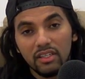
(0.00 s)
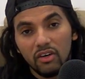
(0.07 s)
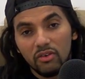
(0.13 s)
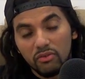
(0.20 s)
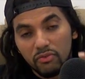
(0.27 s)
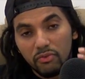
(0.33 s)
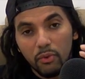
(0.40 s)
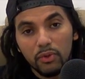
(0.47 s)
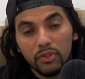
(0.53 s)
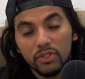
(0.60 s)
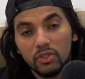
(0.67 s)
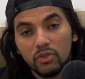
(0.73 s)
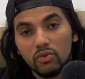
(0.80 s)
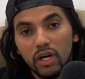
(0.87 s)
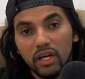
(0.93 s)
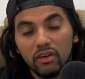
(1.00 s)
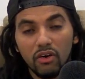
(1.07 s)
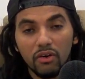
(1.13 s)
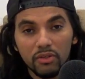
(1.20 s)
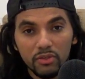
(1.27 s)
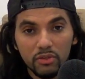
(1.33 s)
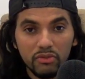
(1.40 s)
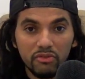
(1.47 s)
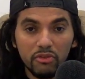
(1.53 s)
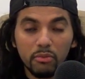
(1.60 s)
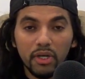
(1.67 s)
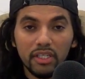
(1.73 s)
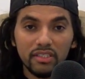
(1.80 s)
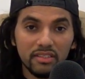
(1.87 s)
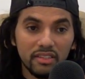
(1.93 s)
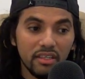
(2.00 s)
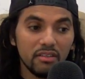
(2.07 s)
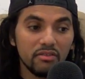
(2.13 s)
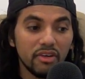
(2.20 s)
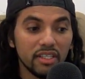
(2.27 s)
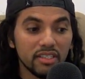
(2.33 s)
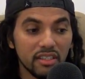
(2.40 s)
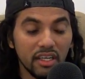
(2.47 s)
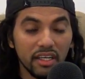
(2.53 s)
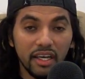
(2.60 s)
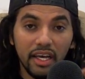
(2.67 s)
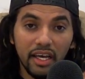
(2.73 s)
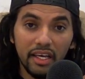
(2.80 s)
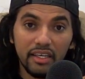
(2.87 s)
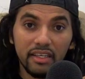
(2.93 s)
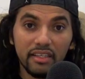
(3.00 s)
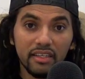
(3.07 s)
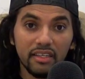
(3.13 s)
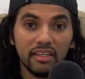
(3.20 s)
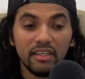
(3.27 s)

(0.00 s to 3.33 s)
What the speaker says: for you and also for myself, as like, hey,